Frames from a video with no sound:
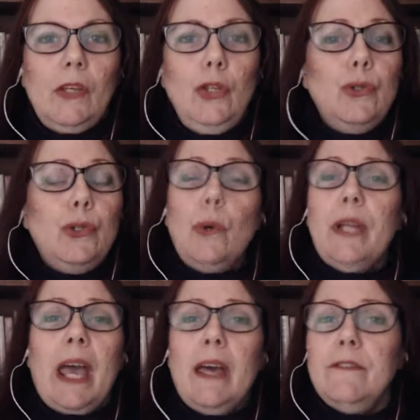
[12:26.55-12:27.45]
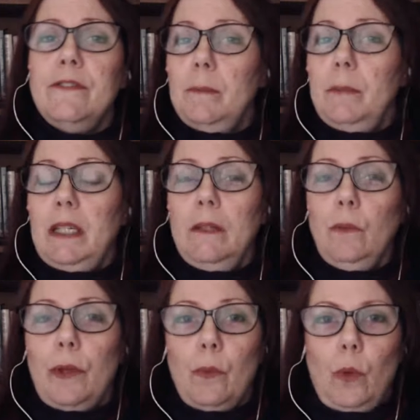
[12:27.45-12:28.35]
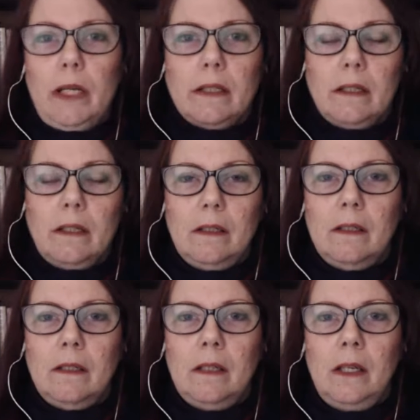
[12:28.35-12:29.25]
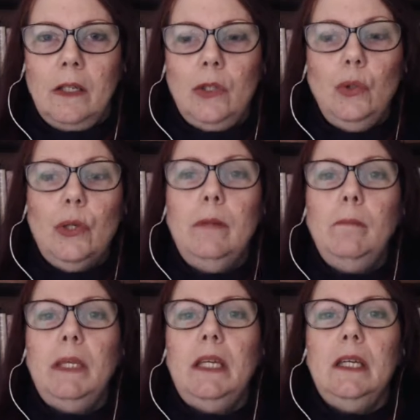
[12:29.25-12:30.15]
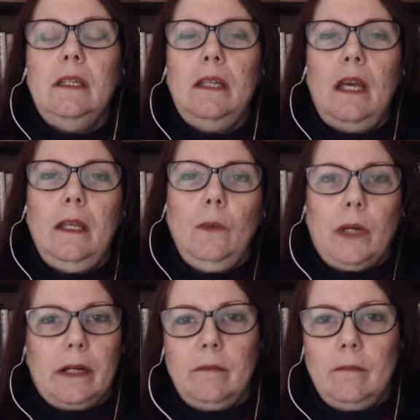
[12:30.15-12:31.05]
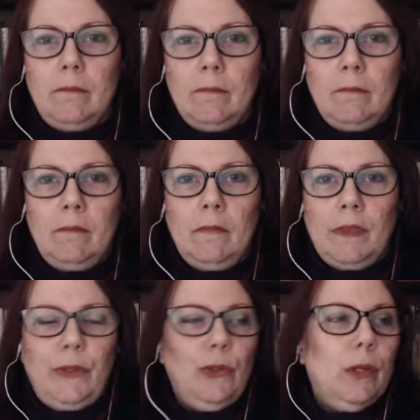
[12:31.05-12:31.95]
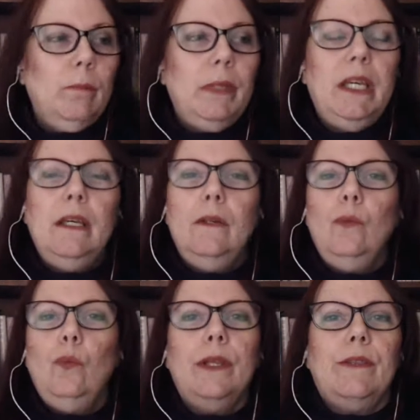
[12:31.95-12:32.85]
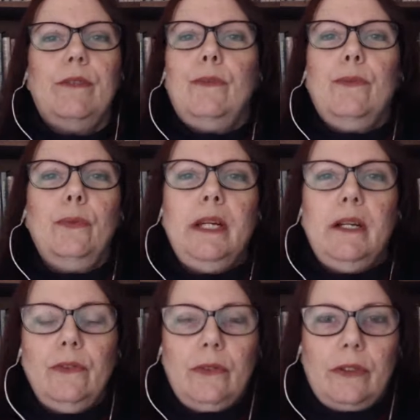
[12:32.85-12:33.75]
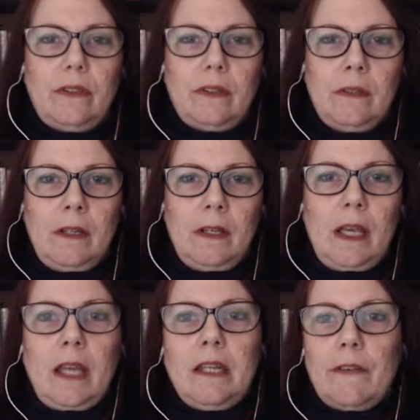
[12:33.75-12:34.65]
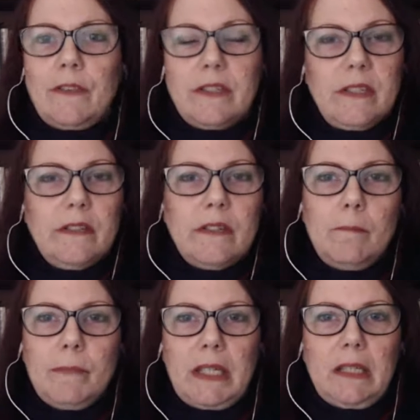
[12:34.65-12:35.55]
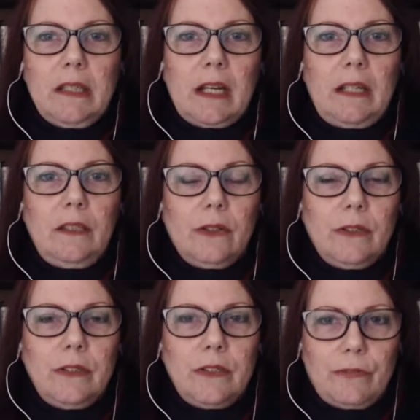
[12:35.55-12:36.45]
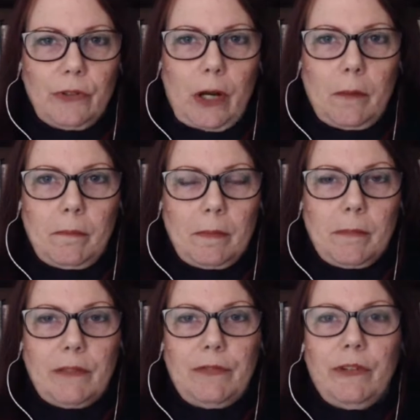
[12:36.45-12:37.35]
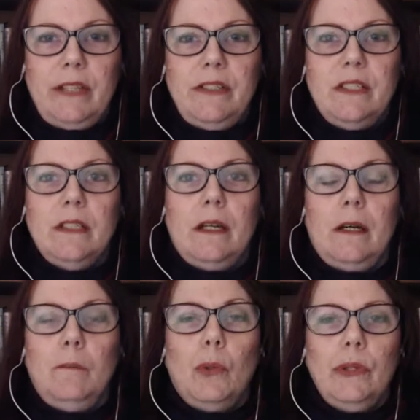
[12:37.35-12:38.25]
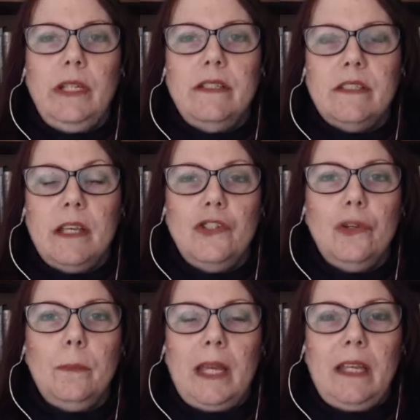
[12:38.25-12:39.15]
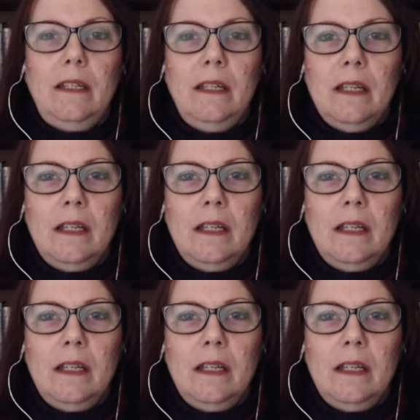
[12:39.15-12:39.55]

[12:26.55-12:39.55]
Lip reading: you don't have to begin with 1. You can begin anywhere. You can begin with 300. Now, this is something that I learned from my friend Maureen Saint-Germain,